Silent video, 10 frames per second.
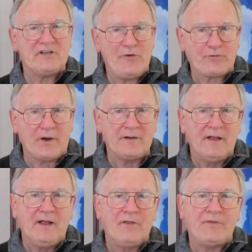different
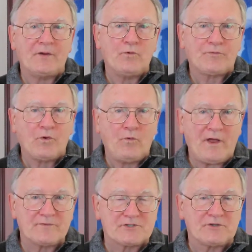than what the
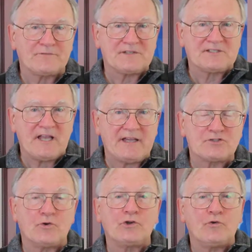Weather Service
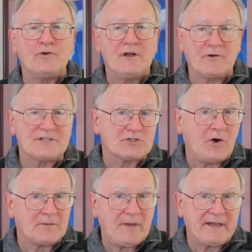says or your nearest
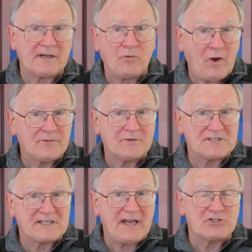automatic weather
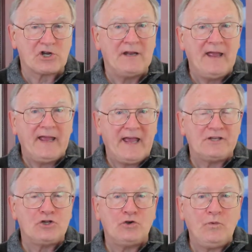station.
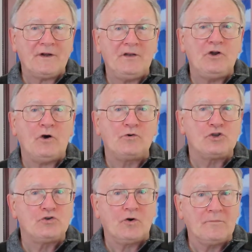And you want to know
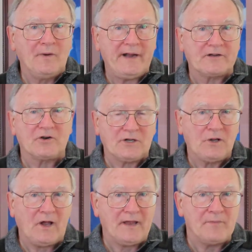your
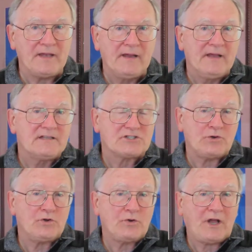microclimate so
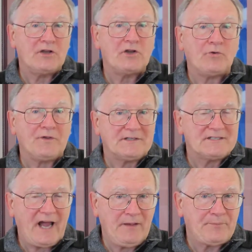you can know the
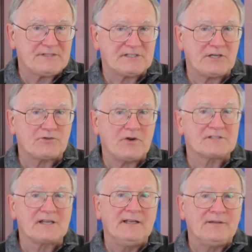type of
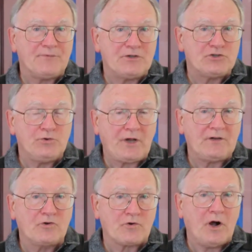citrus that you
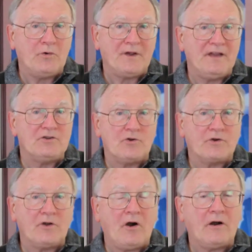can grow in
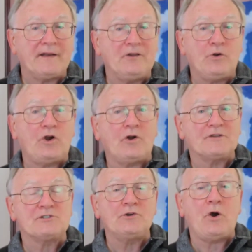your yard. And you can
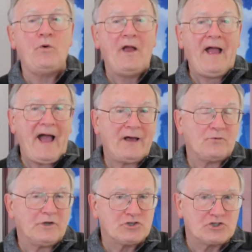also know how
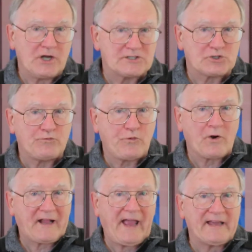to adjust the
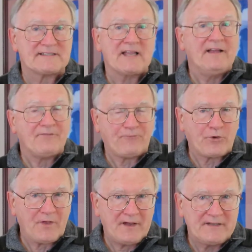forecast for
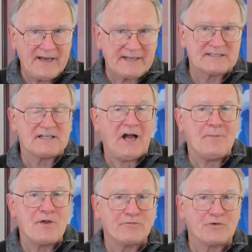the next
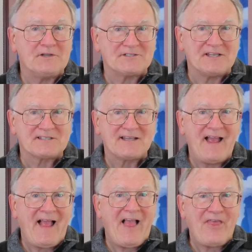time it freezes.
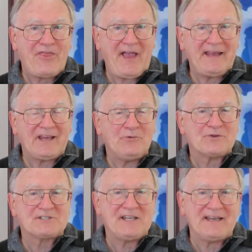Thank you.
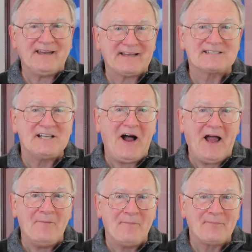We'll see you next
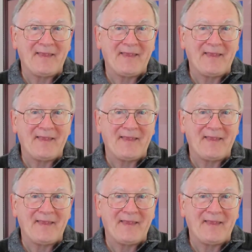time.